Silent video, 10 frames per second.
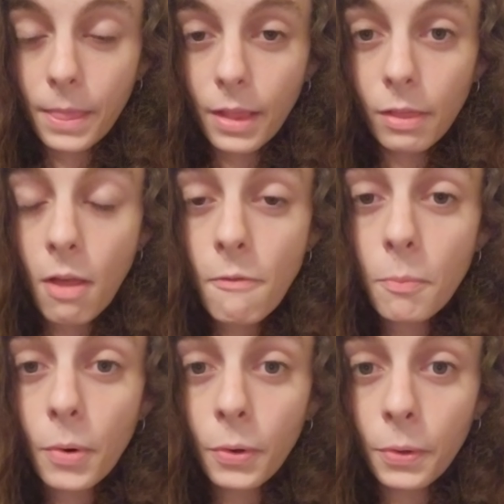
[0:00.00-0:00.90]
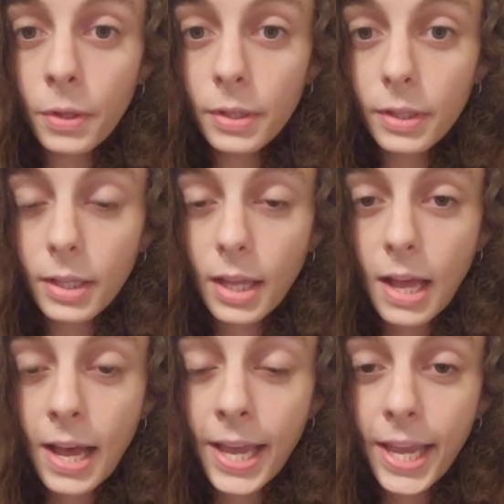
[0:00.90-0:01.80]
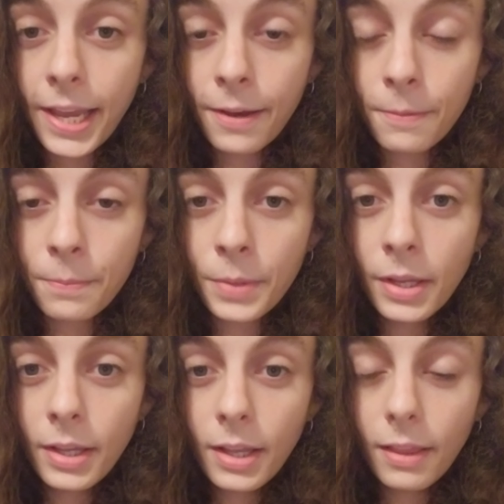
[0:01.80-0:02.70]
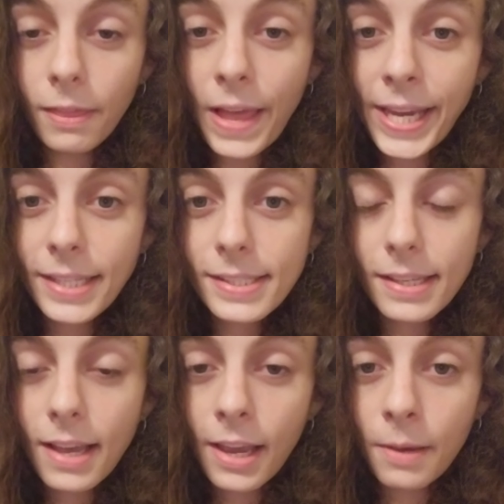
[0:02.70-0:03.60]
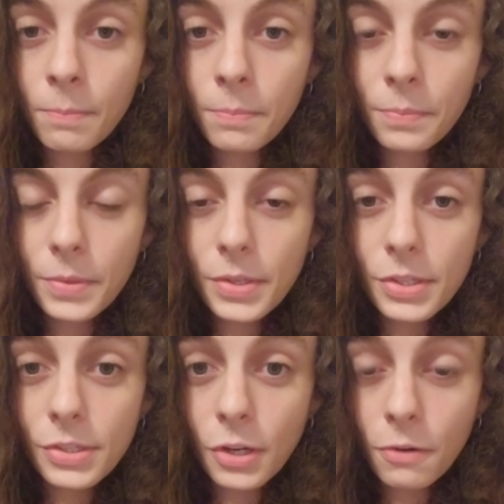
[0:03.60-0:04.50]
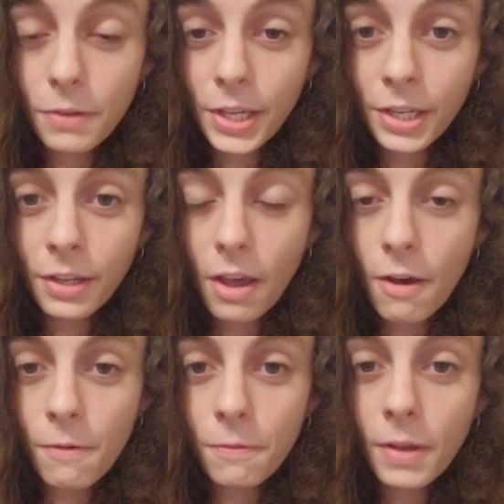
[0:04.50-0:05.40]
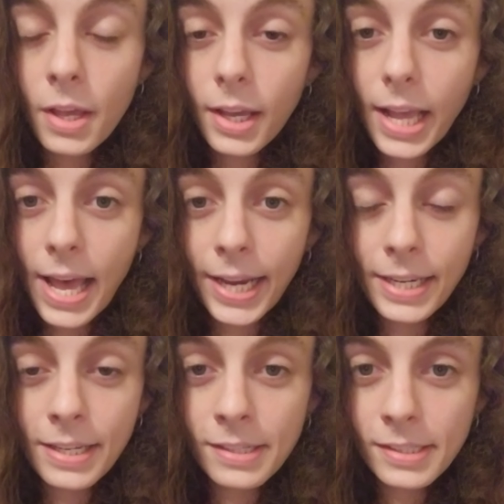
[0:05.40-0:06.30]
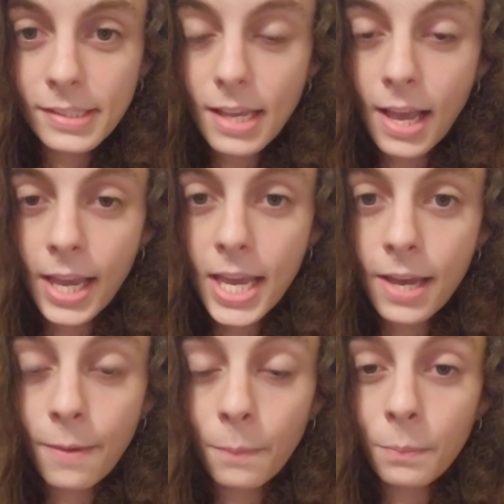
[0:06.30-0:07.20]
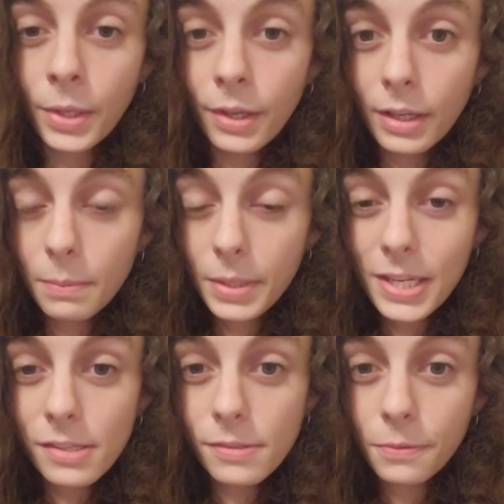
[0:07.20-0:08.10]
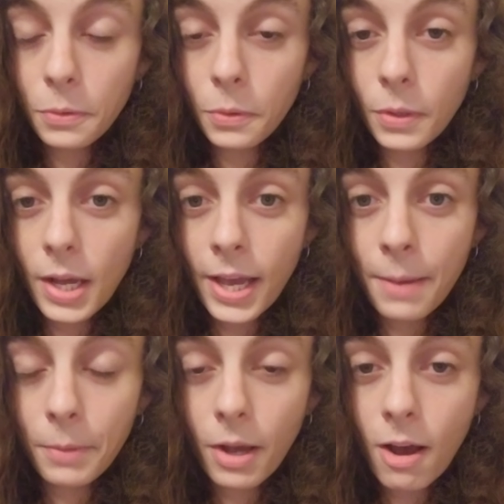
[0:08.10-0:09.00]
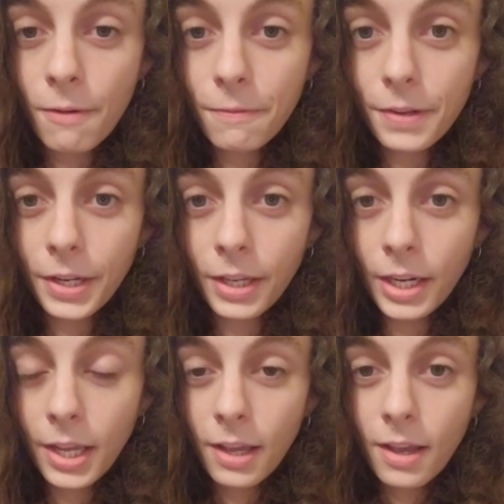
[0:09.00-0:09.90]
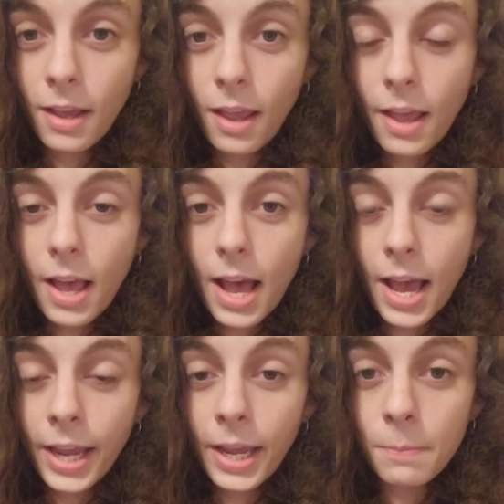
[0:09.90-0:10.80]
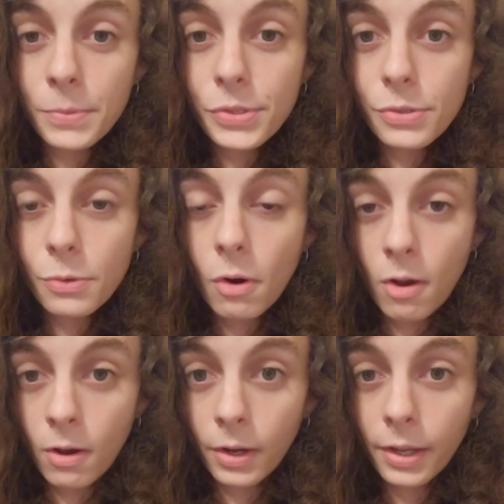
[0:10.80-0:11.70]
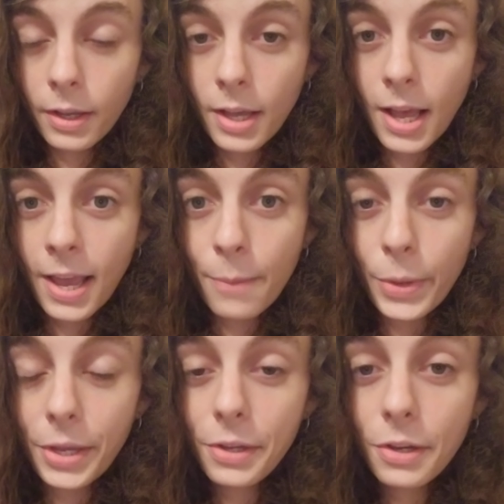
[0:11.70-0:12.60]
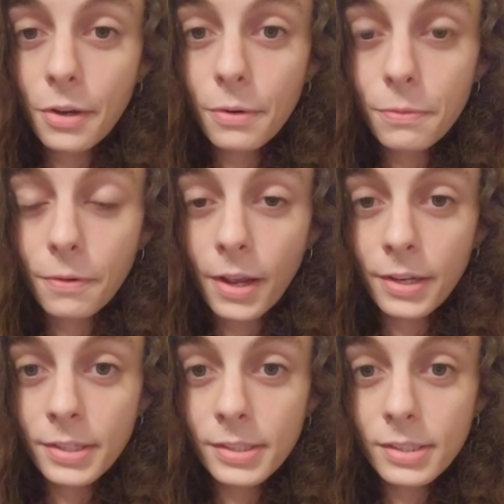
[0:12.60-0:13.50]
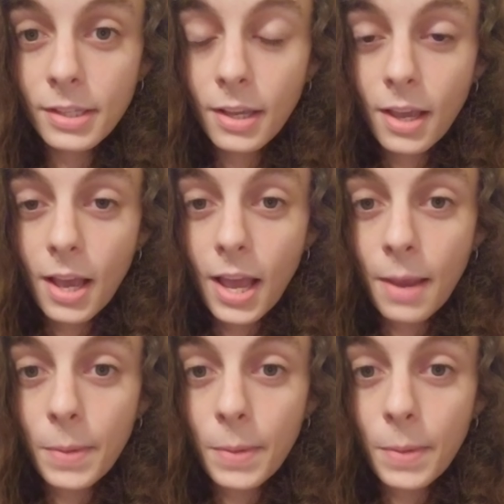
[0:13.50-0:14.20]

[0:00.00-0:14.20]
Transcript: lovable. I am light. I am deserving of kindness. I am peaceful. I am confident. I am strong. I am a good friend. I am